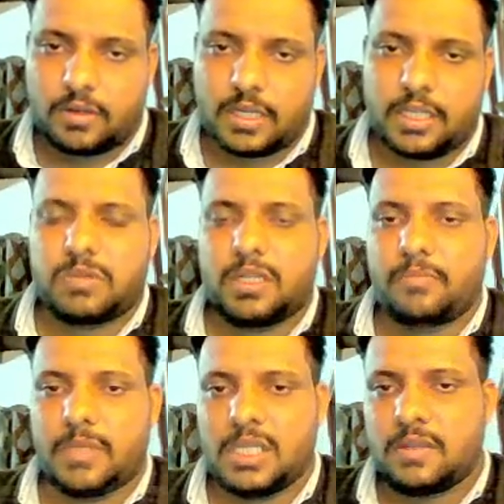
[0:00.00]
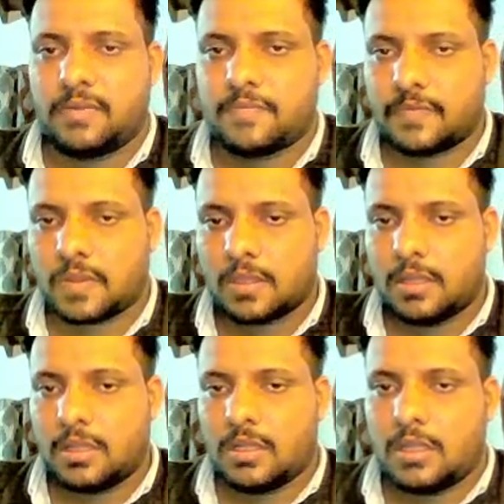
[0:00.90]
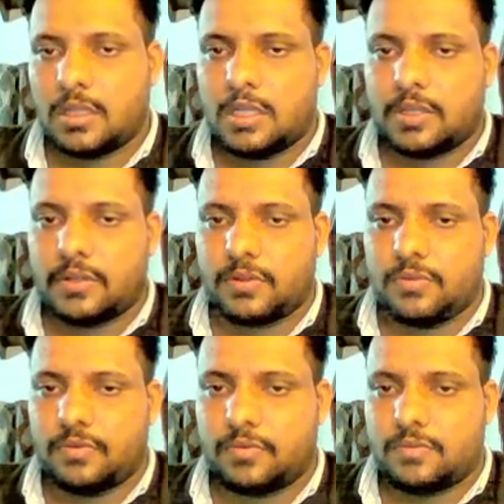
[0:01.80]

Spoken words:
airplane B, so